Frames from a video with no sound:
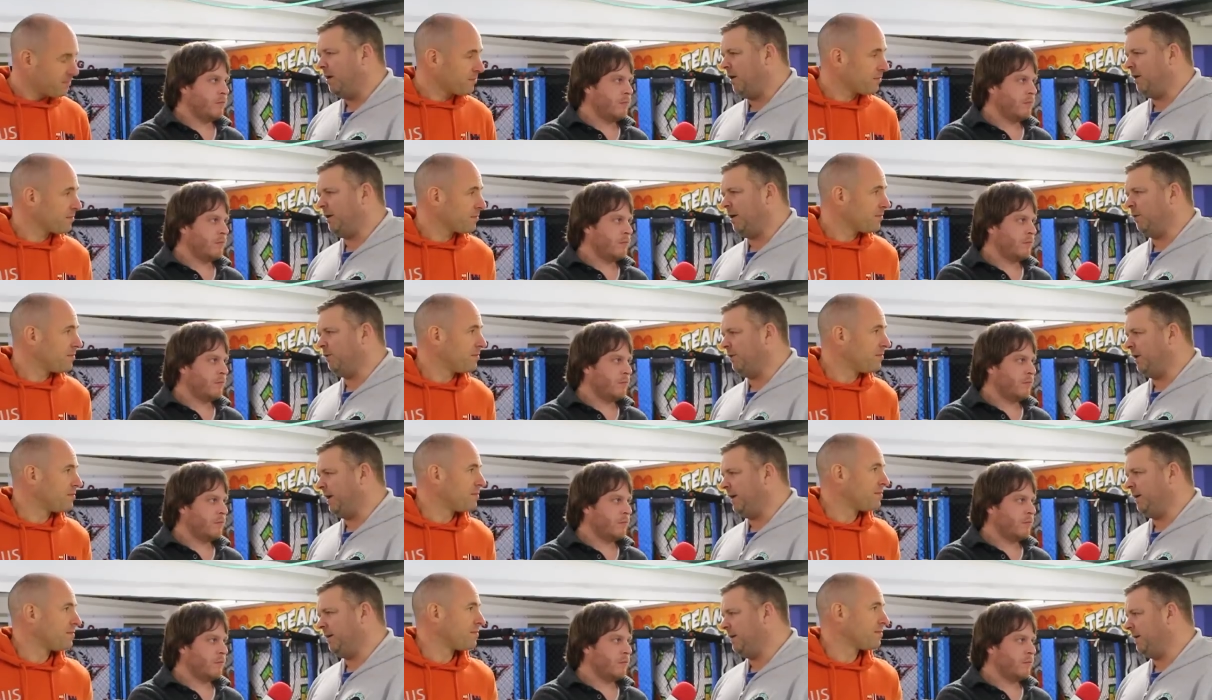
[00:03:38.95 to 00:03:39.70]
Speaker 1: I don't
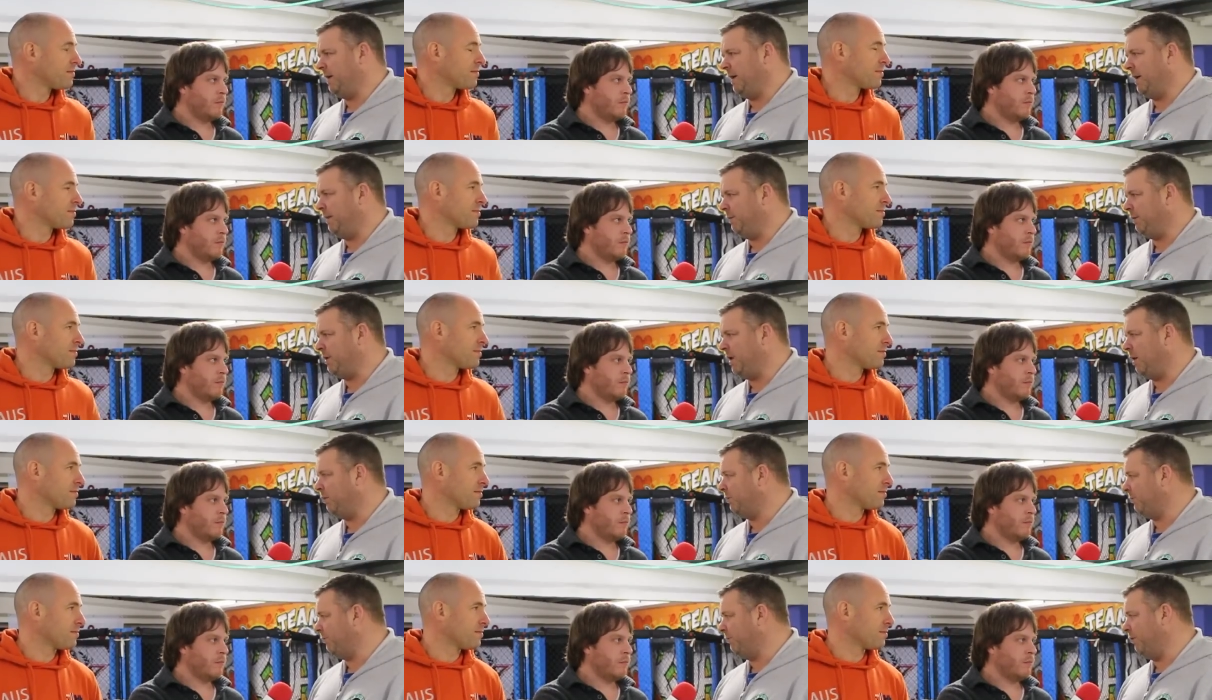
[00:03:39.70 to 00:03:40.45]
think he would
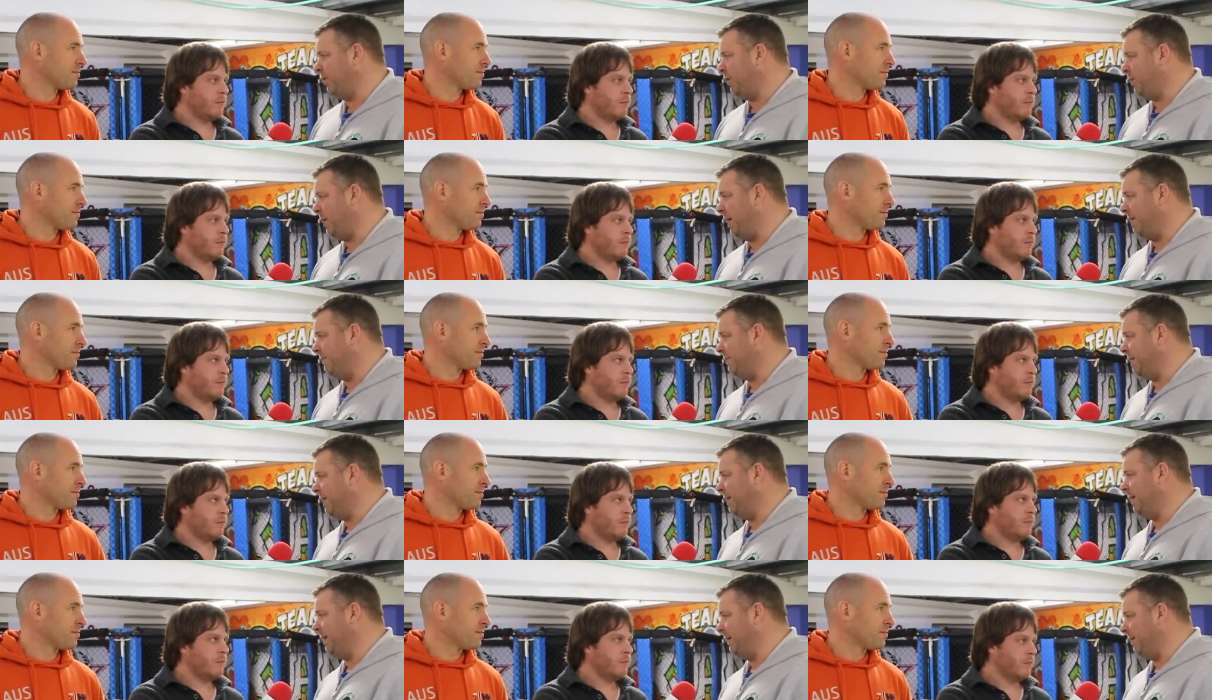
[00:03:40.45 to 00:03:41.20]
go to flyweight if he
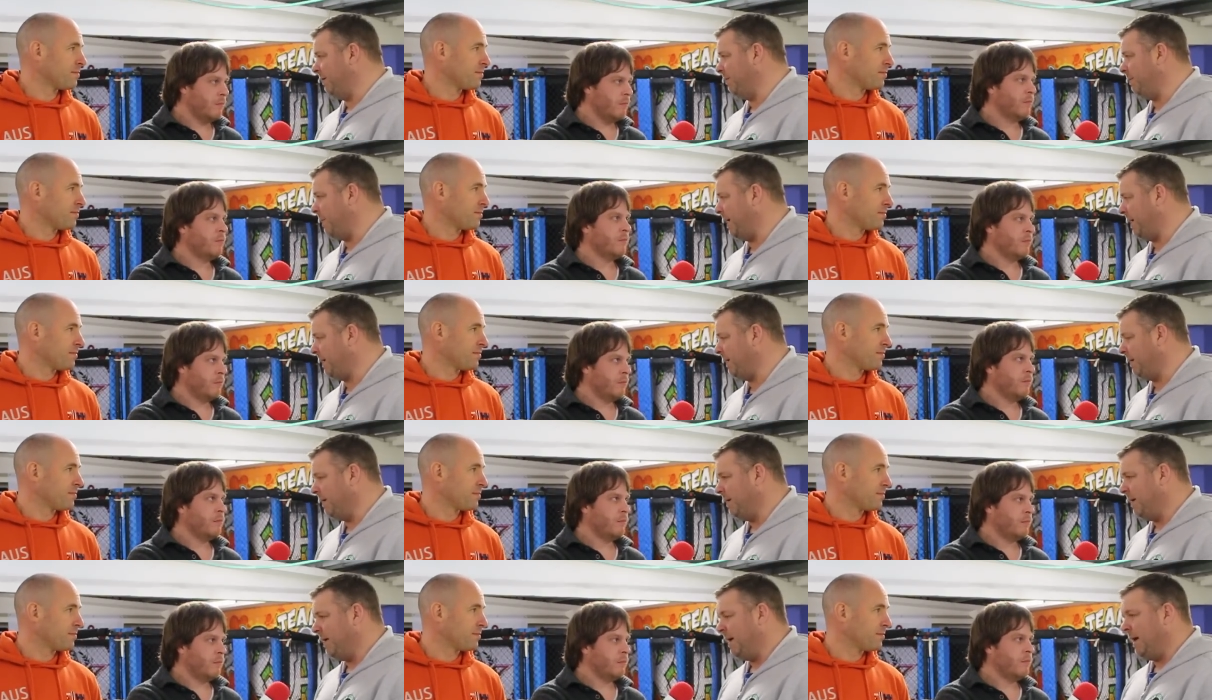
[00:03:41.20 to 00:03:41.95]
didn't think he could mm, make it.
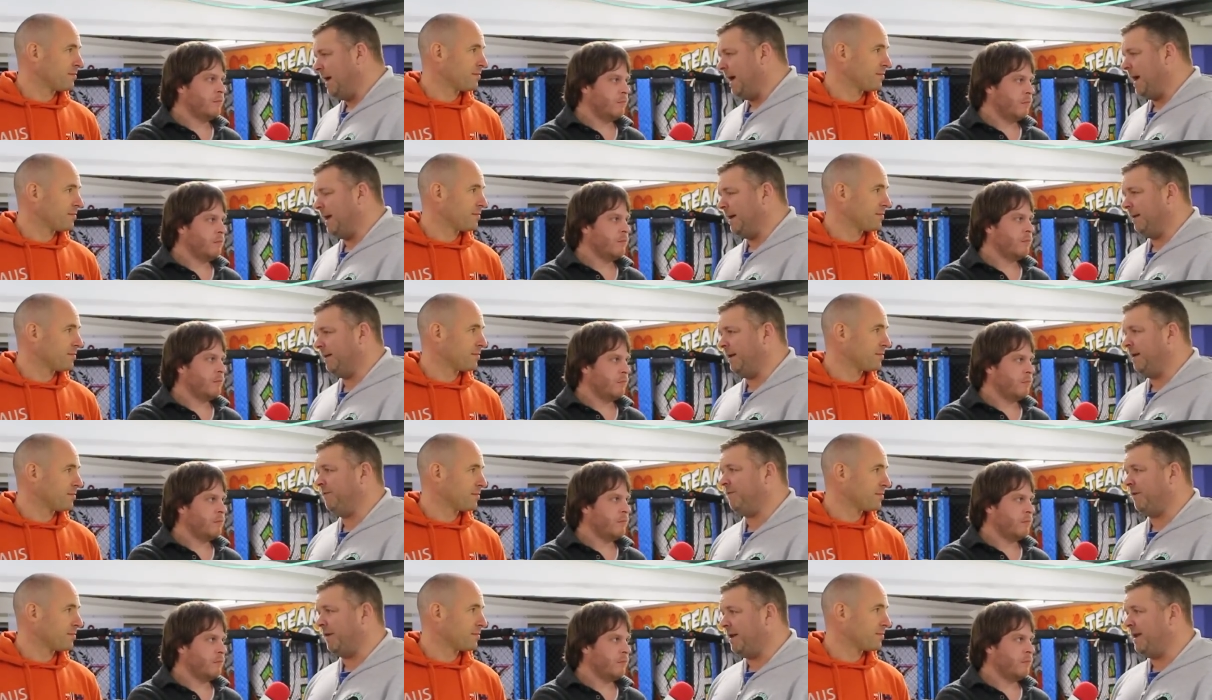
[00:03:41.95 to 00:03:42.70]
Mm. And I
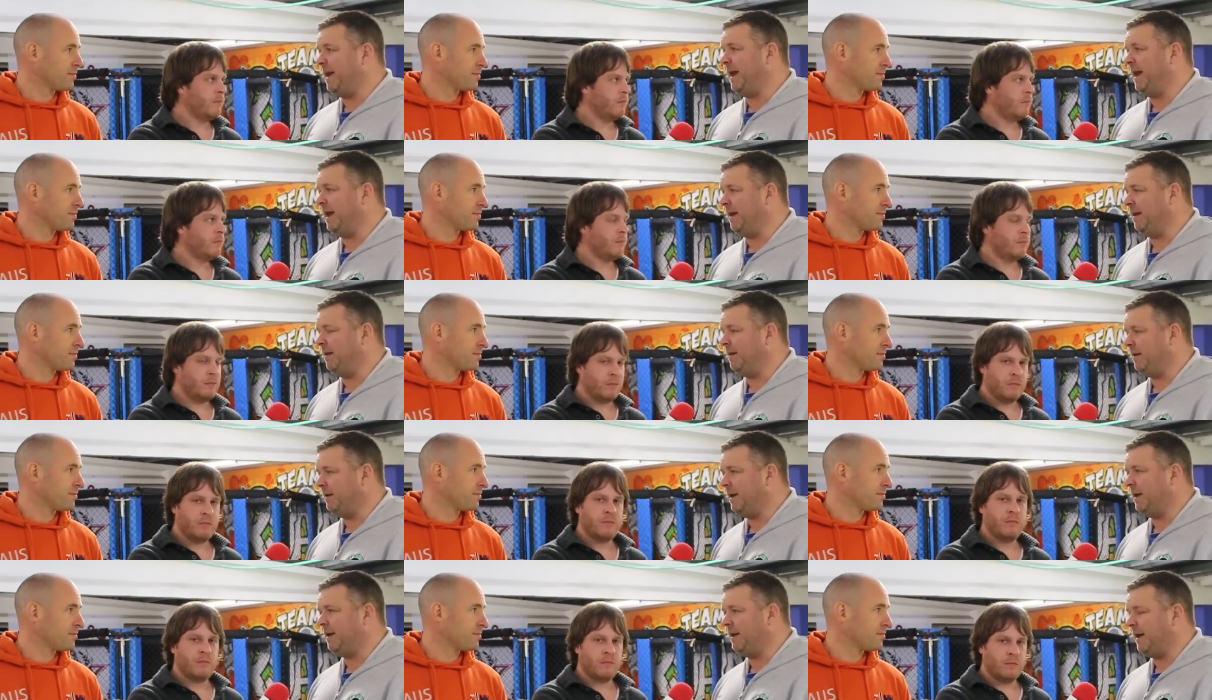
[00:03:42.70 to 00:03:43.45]
think for Neil,
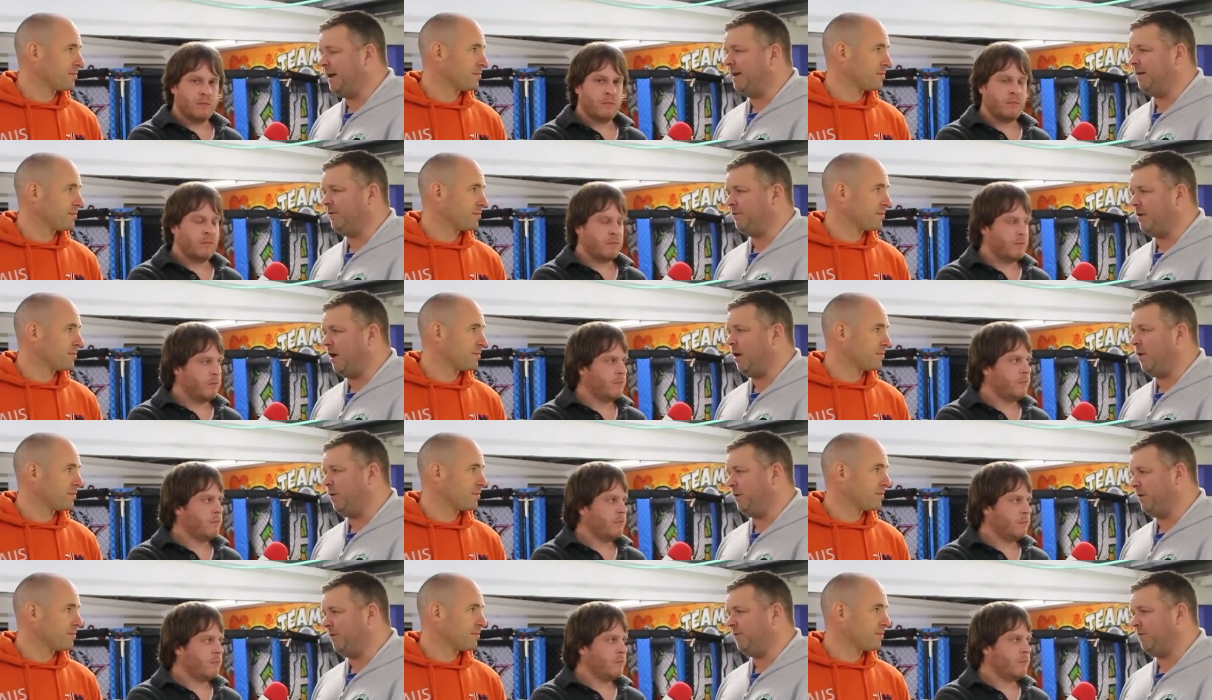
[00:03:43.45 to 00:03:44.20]
Neil's
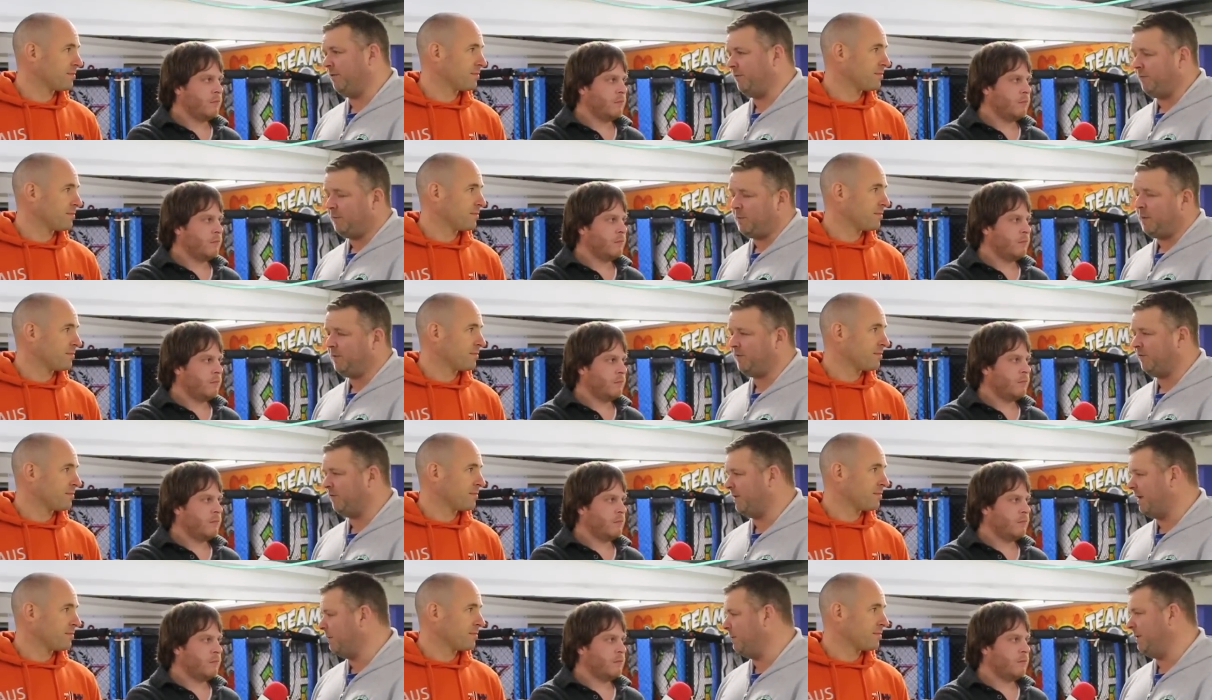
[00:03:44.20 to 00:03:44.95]
goal is if he wants
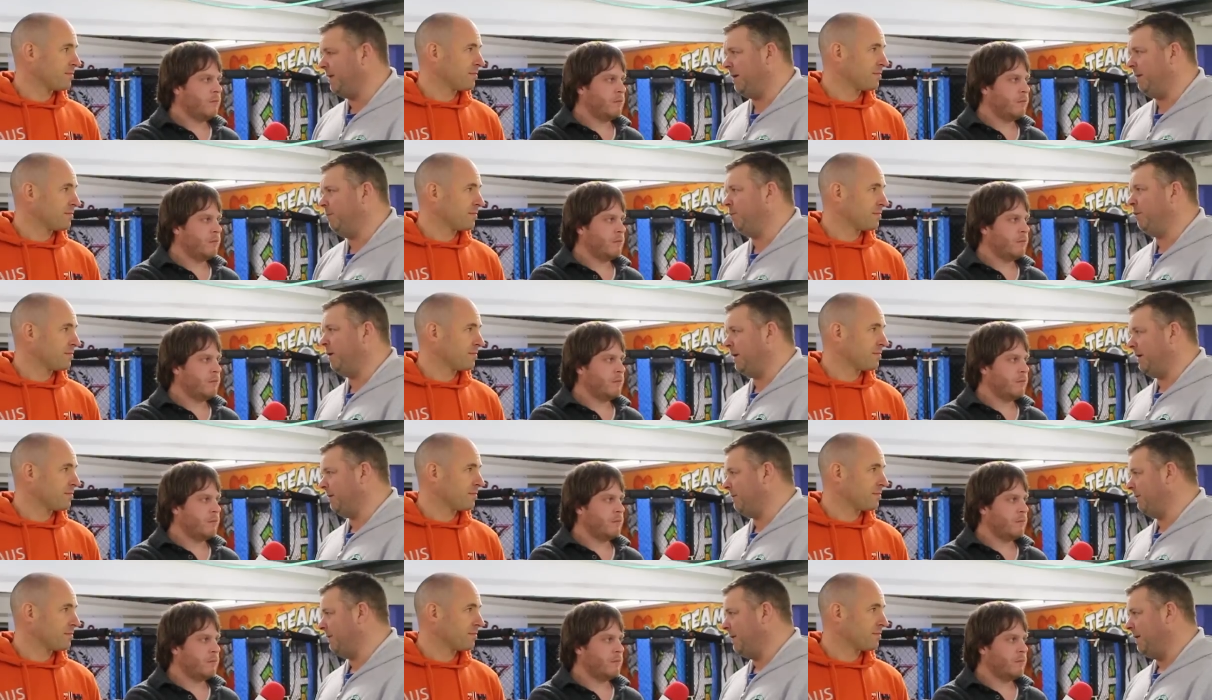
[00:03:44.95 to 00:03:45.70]
to stand with Neil,
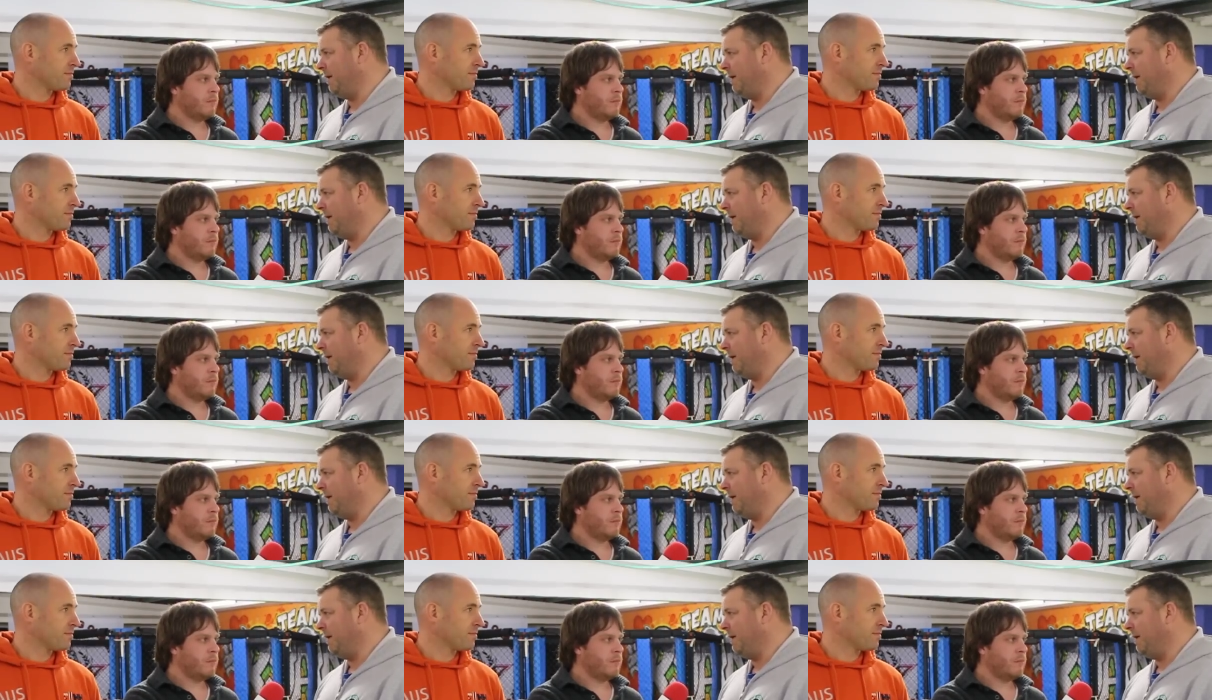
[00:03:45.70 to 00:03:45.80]
brilliant.